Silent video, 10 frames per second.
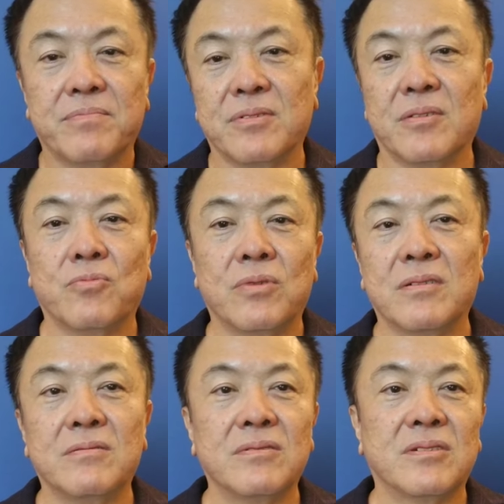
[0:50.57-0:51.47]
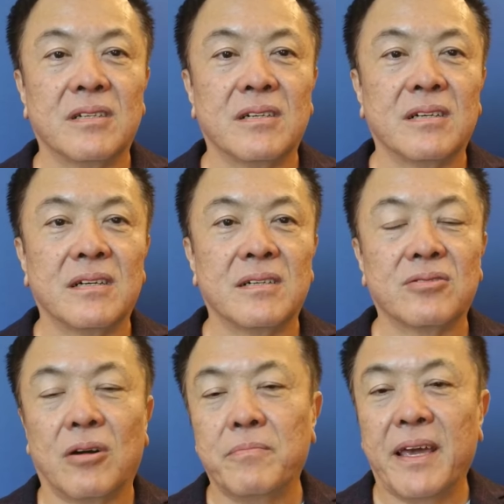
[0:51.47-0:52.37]
the world's
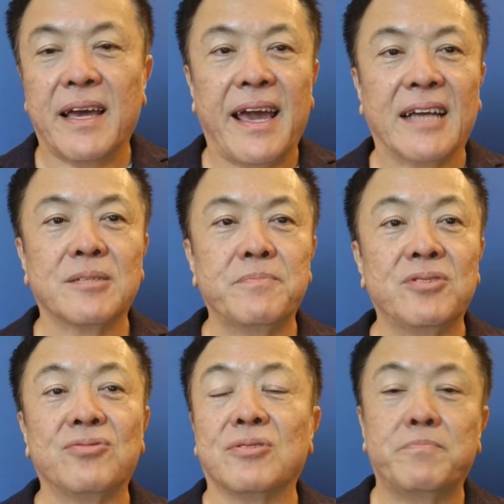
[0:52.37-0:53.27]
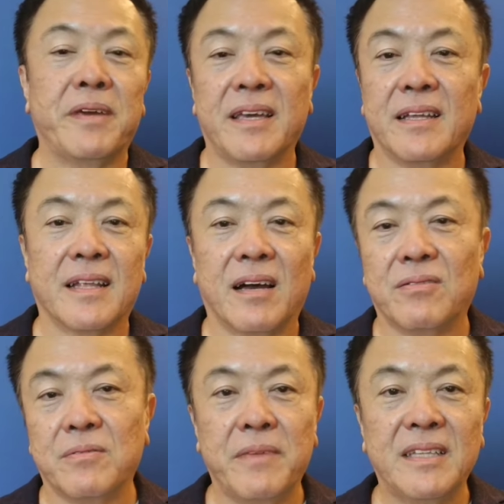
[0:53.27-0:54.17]
top AI experts to speak in
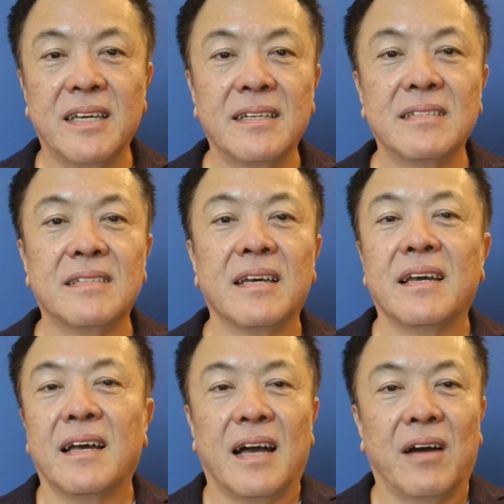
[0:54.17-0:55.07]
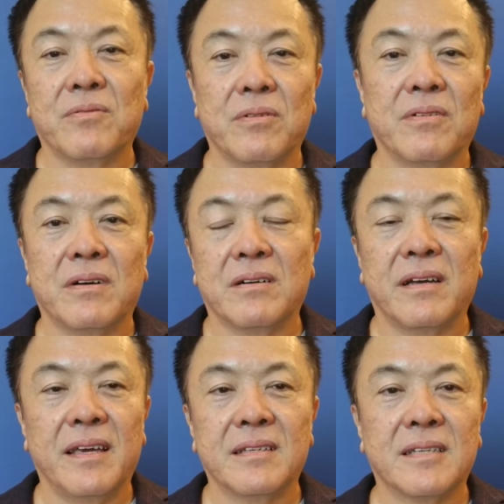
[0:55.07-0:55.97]
our meetings, our
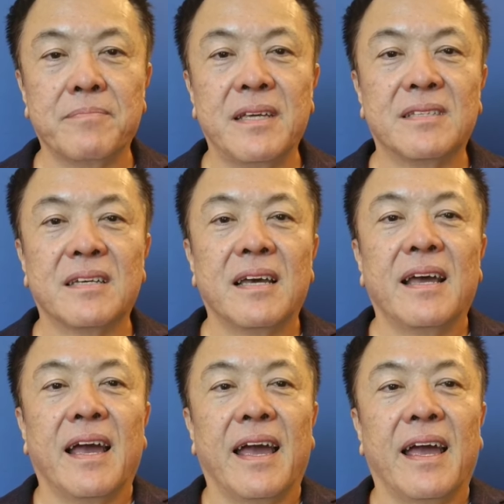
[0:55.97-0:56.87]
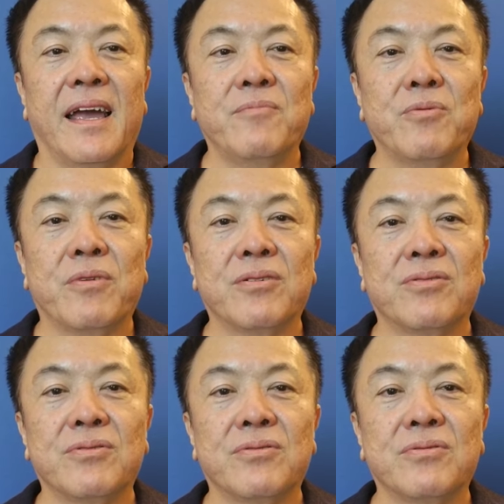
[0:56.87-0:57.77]
summits, and we want
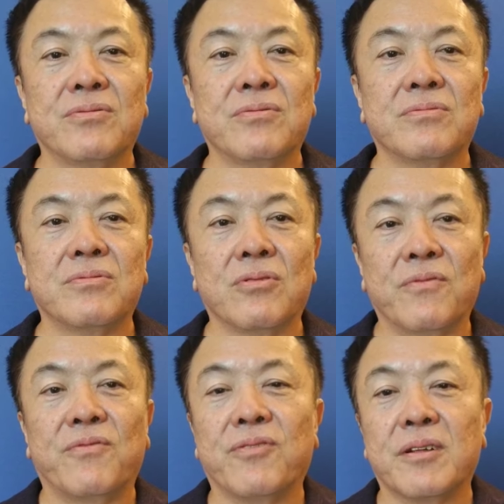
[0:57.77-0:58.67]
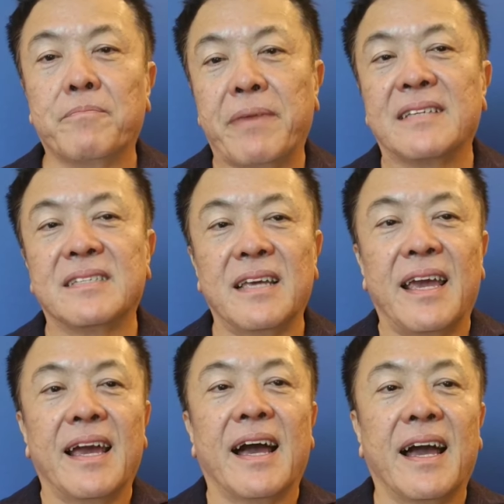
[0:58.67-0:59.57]
to look for the best
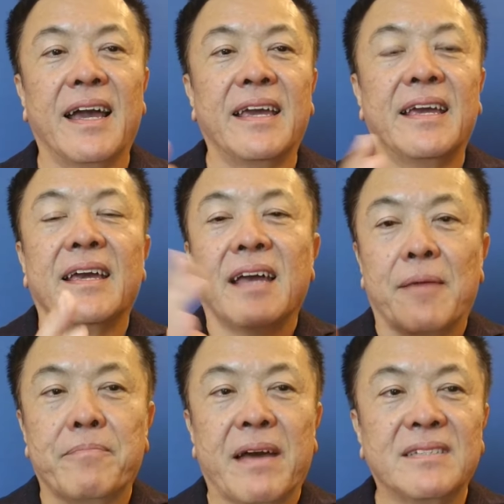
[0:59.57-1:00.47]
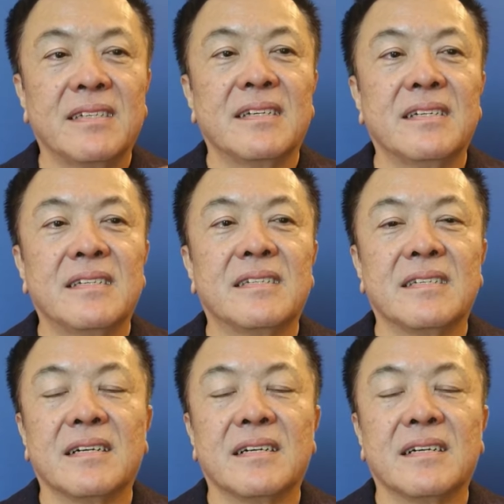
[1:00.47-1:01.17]
AI ambassadors